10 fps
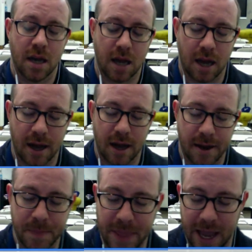
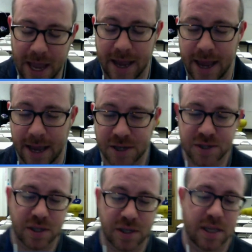I
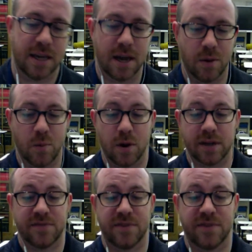actually
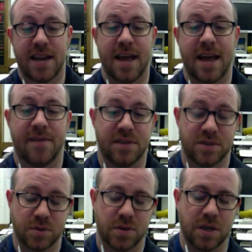worked for that half of the
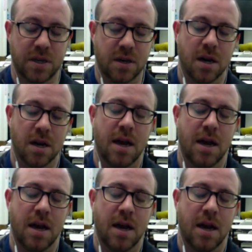school year,